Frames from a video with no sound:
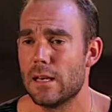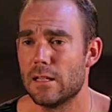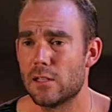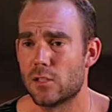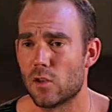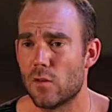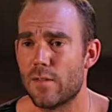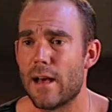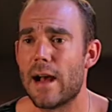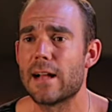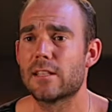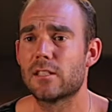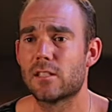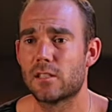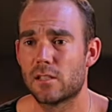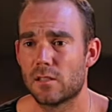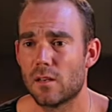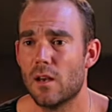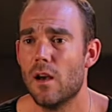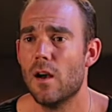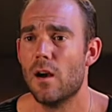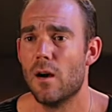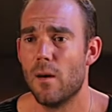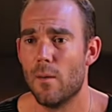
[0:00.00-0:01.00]
And so
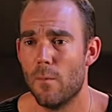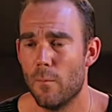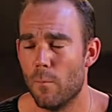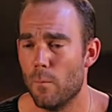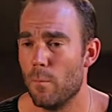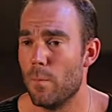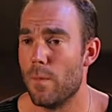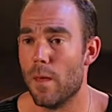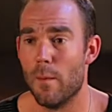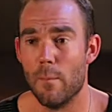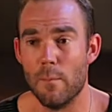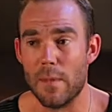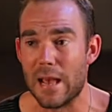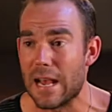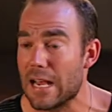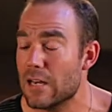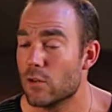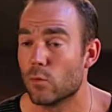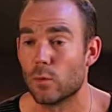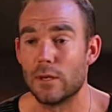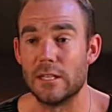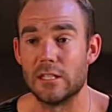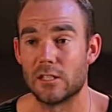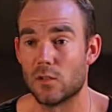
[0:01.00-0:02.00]
that's the
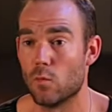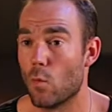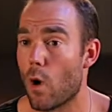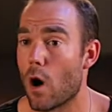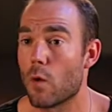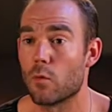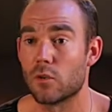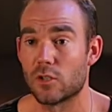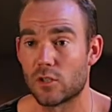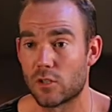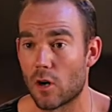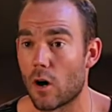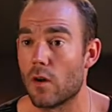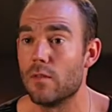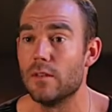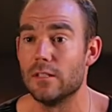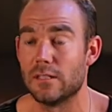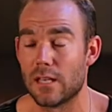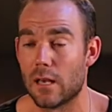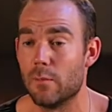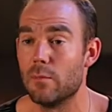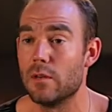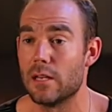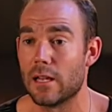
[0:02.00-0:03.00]
main reason why we're starting
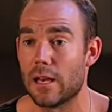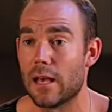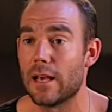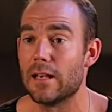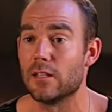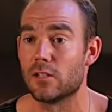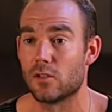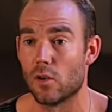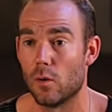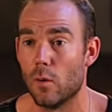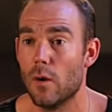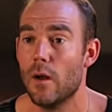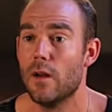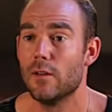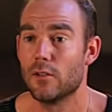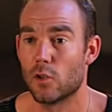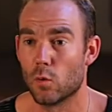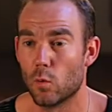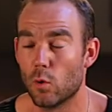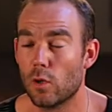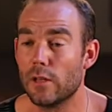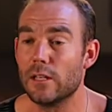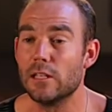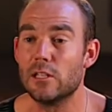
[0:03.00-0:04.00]
these MDNAs. So
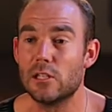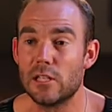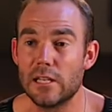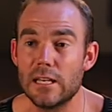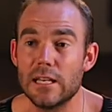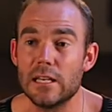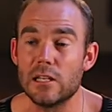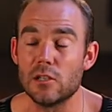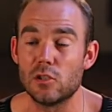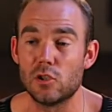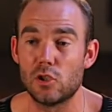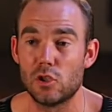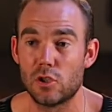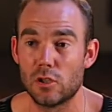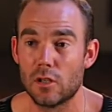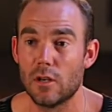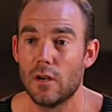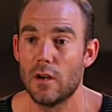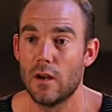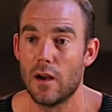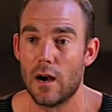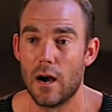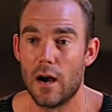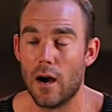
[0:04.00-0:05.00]
to really
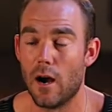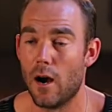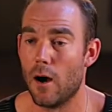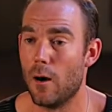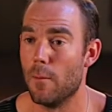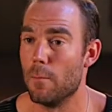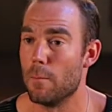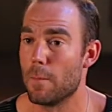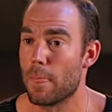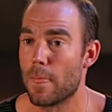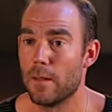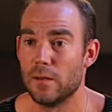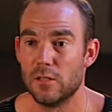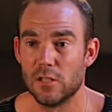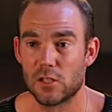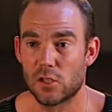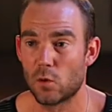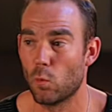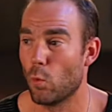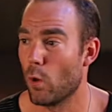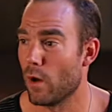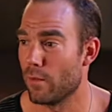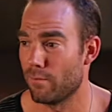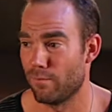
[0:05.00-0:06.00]
teach um,
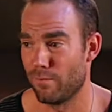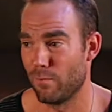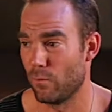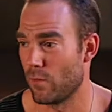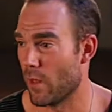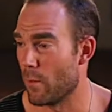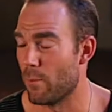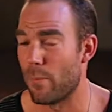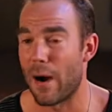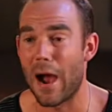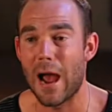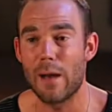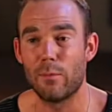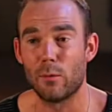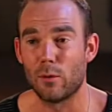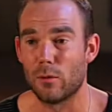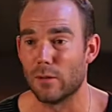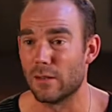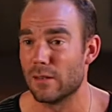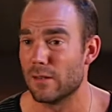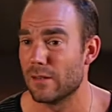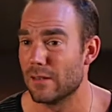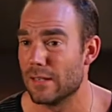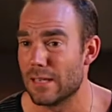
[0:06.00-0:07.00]
just what the
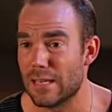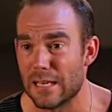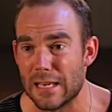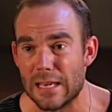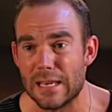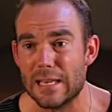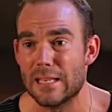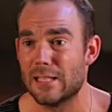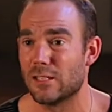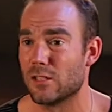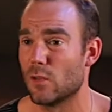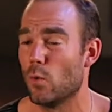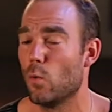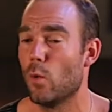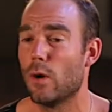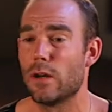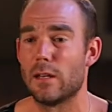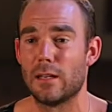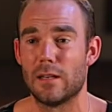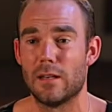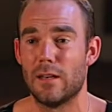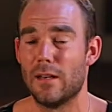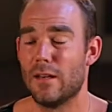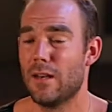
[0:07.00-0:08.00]
Bible is and
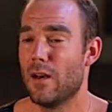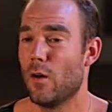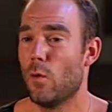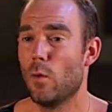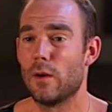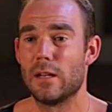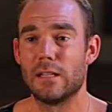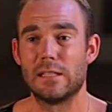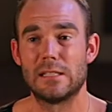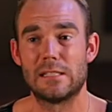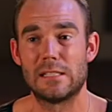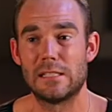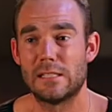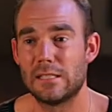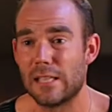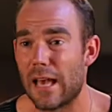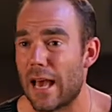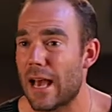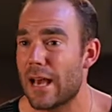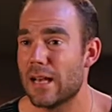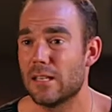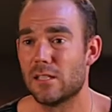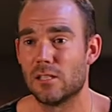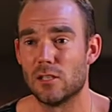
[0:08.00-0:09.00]
what it, what it
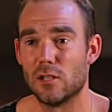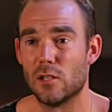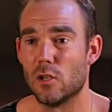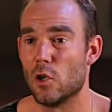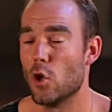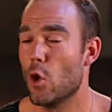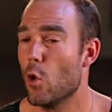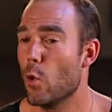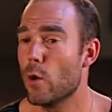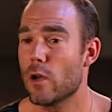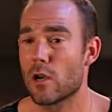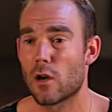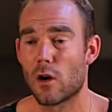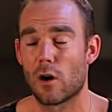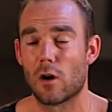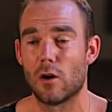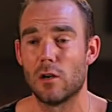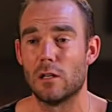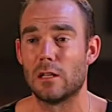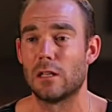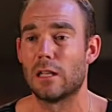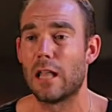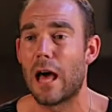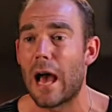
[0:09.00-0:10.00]
says and who we
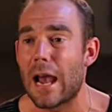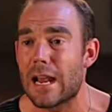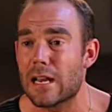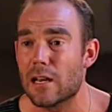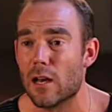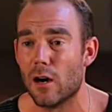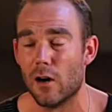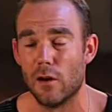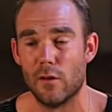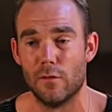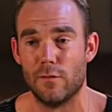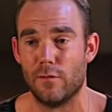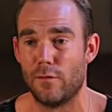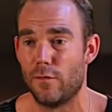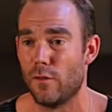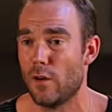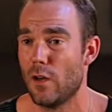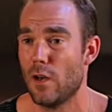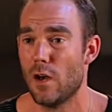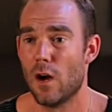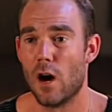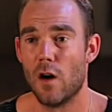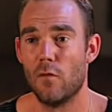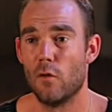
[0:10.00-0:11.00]
are in light of,
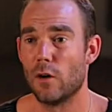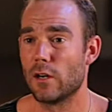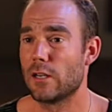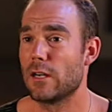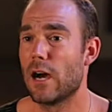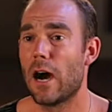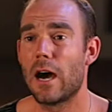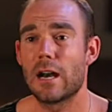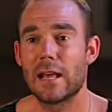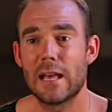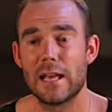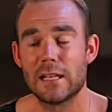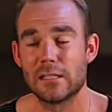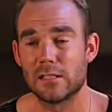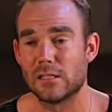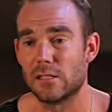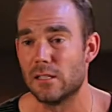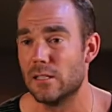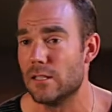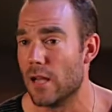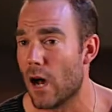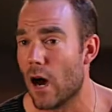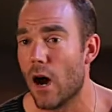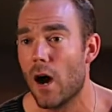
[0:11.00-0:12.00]
of what God
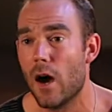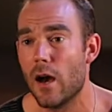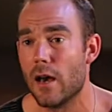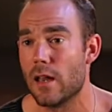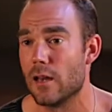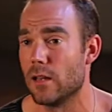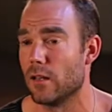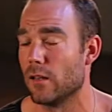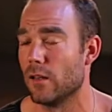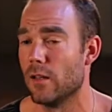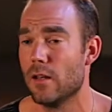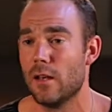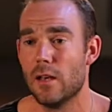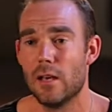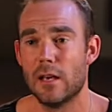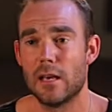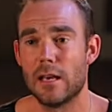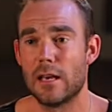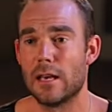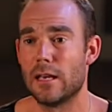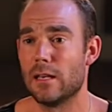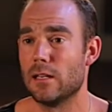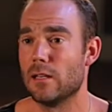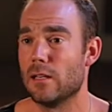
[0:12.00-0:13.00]
has done and,
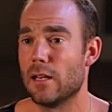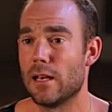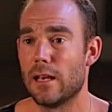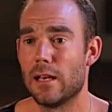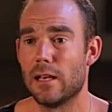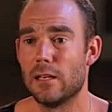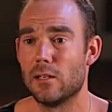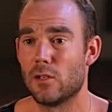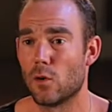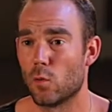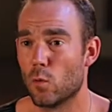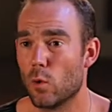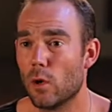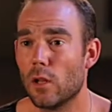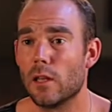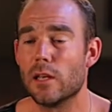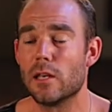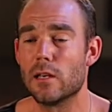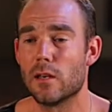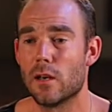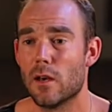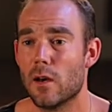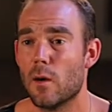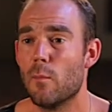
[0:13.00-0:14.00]
and, and to
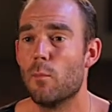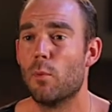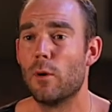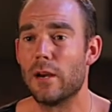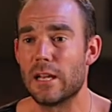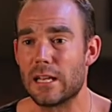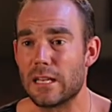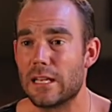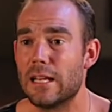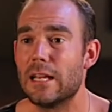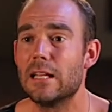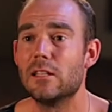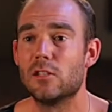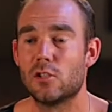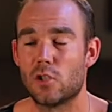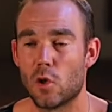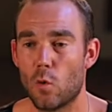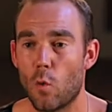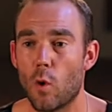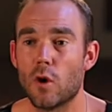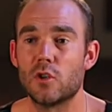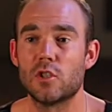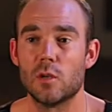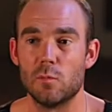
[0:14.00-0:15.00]
really bring kids
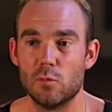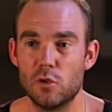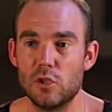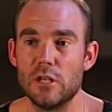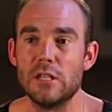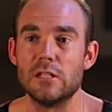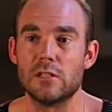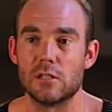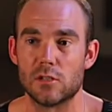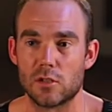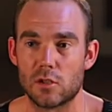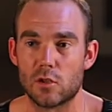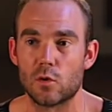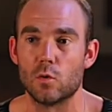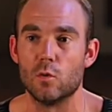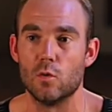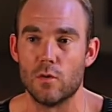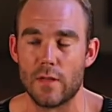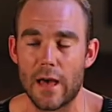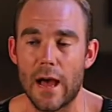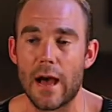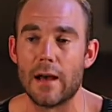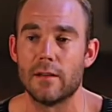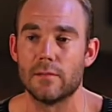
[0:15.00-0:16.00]
to worship Jesus
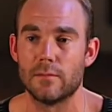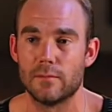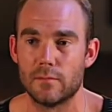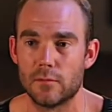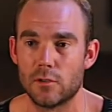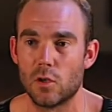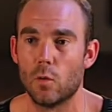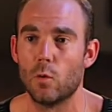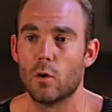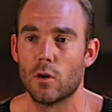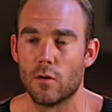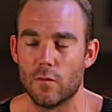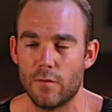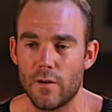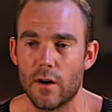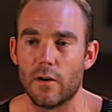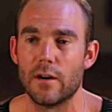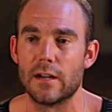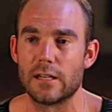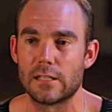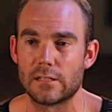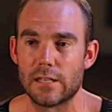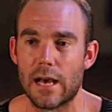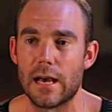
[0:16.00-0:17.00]
through that. So we are
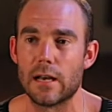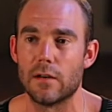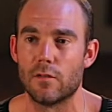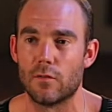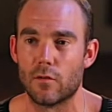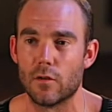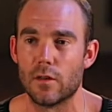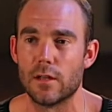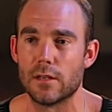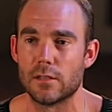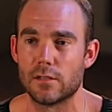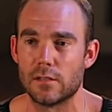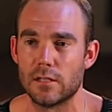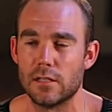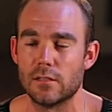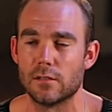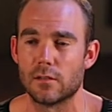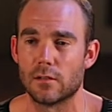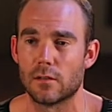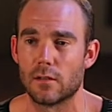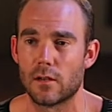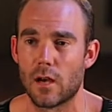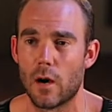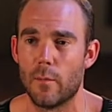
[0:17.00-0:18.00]
very excited for this
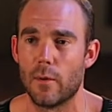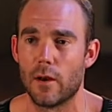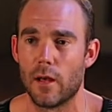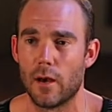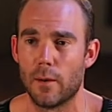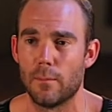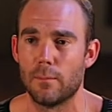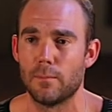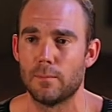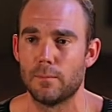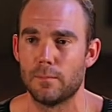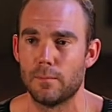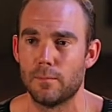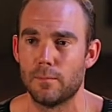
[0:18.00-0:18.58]
season coming up.